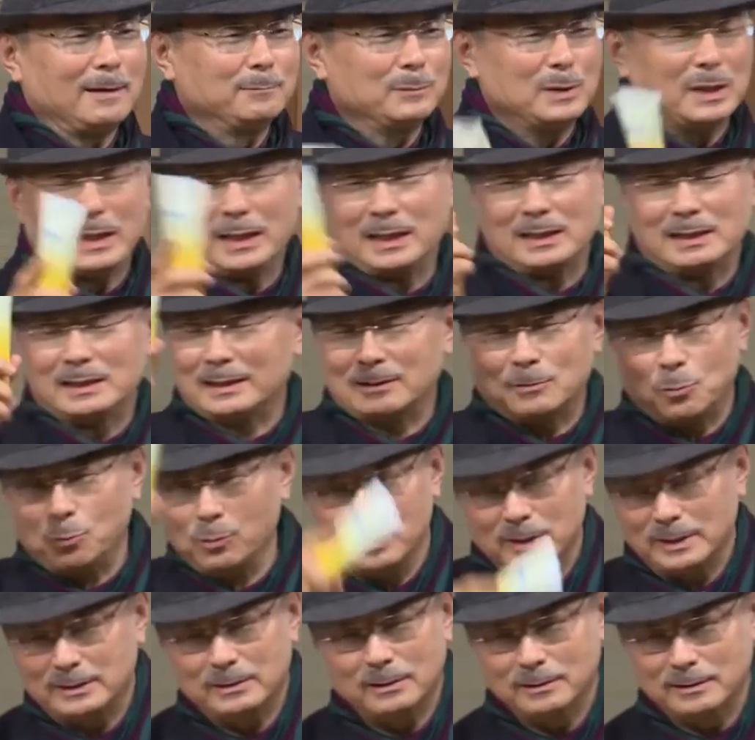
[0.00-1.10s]
They're not that
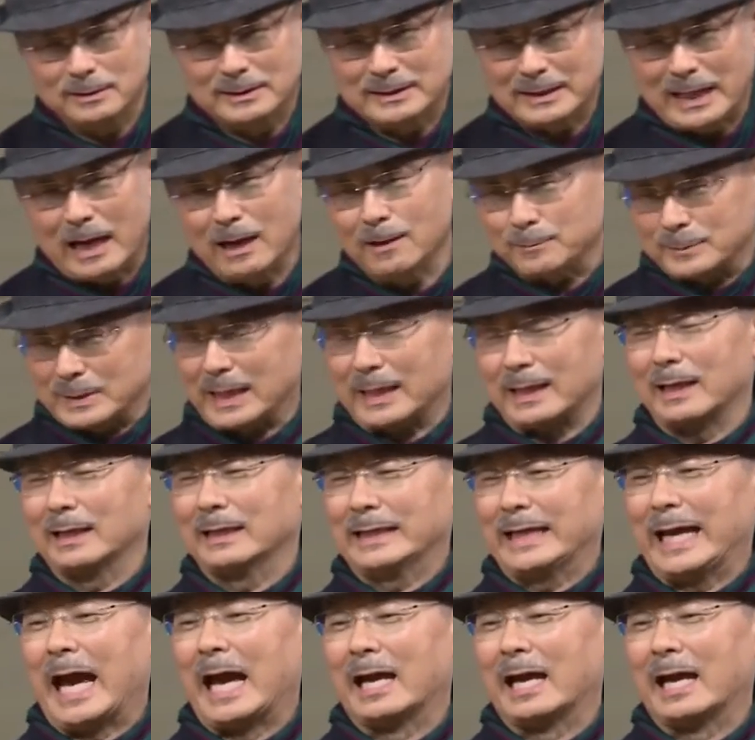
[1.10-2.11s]
great at doing business.